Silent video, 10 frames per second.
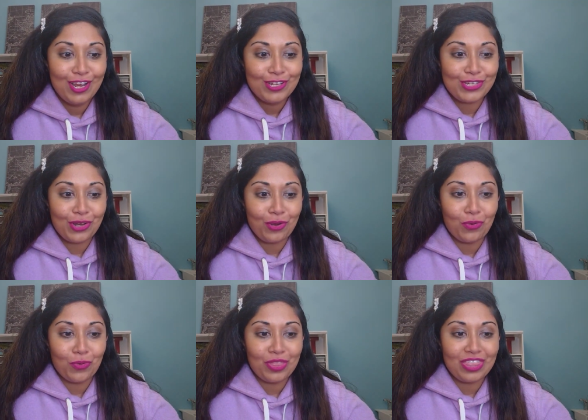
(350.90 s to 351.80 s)

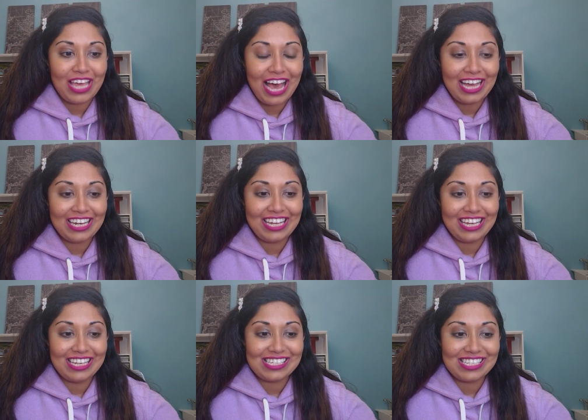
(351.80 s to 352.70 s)
So that
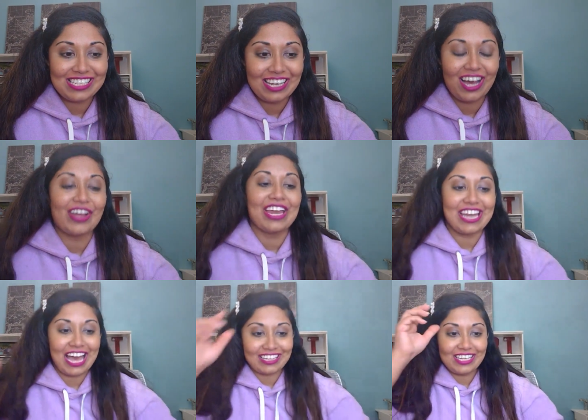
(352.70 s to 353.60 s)
is, okay,
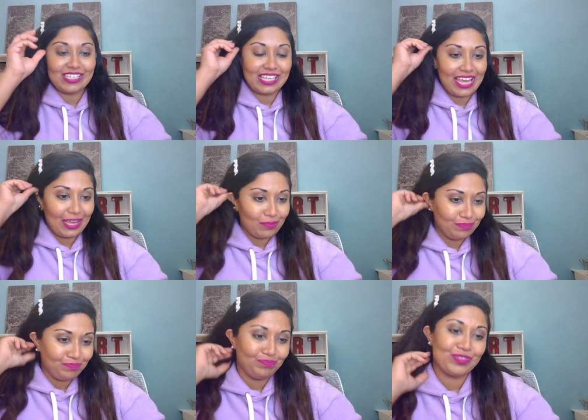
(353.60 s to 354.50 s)
Natalie is saying,
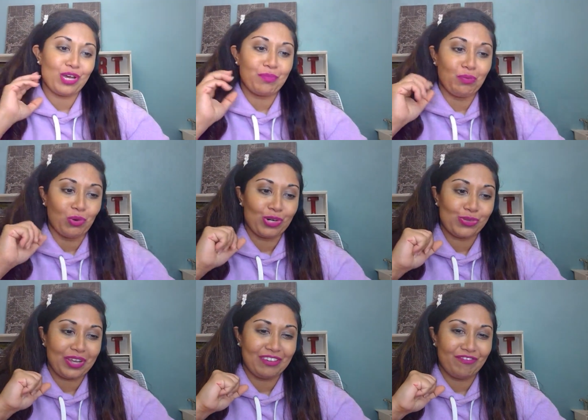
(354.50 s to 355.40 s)
mm, tell me more so
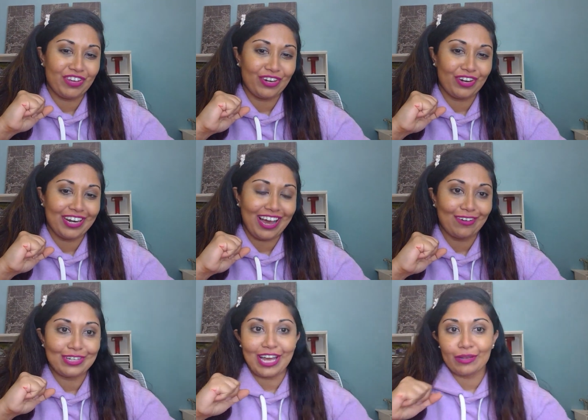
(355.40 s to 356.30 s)
I can figure it
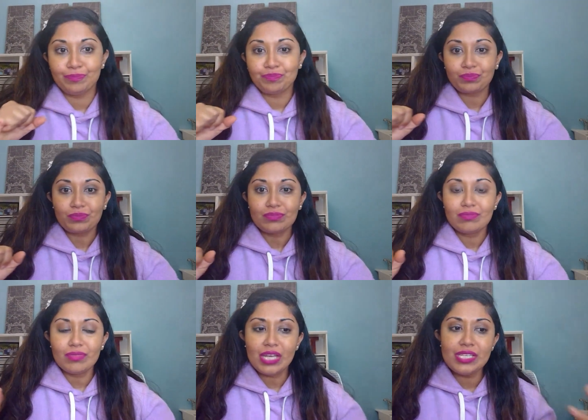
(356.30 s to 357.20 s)
out. Yeah.
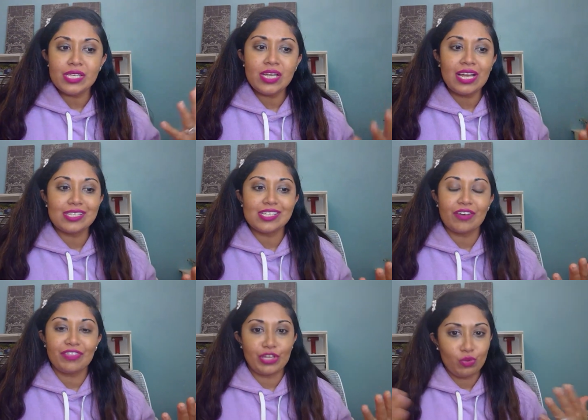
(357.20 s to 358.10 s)
This is not
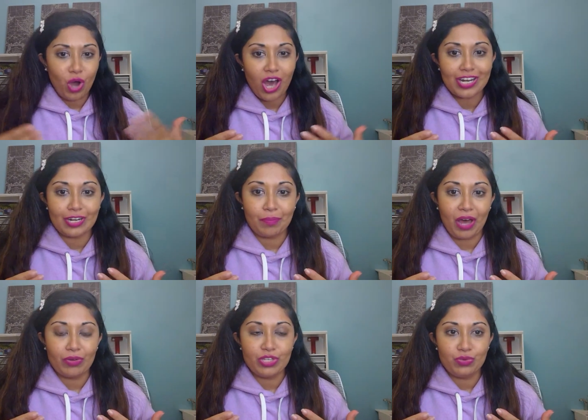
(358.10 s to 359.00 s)
stuff that you audit
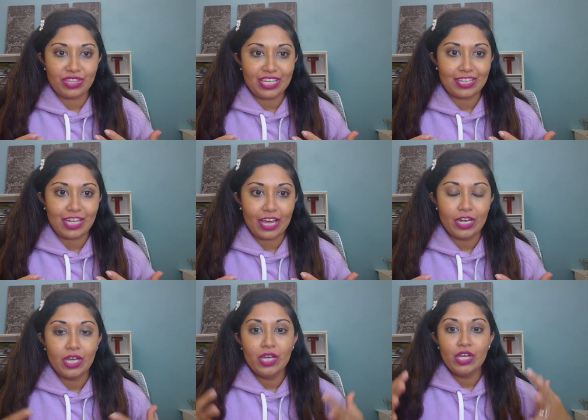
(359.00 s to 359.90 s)
about. You think
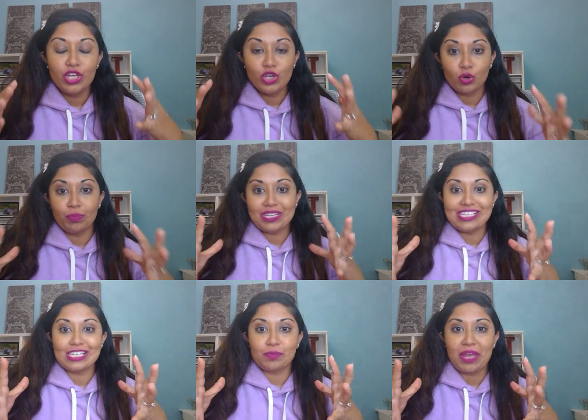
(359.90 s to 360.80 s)
that your
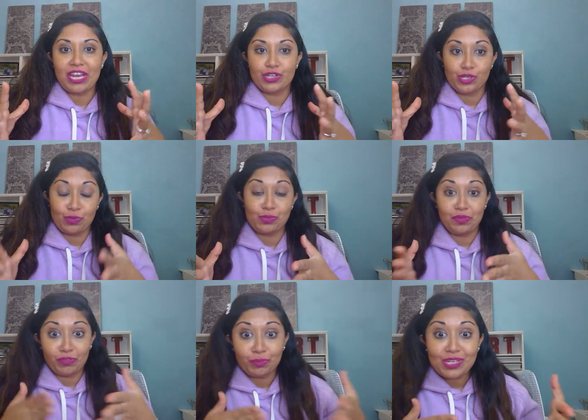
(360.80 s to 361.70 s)
business page is supposed to
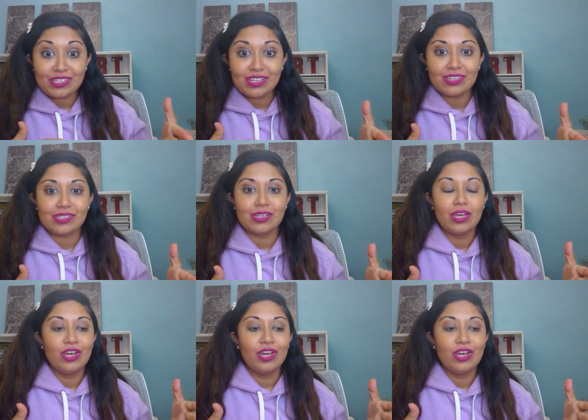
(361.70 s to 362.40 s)
be for business,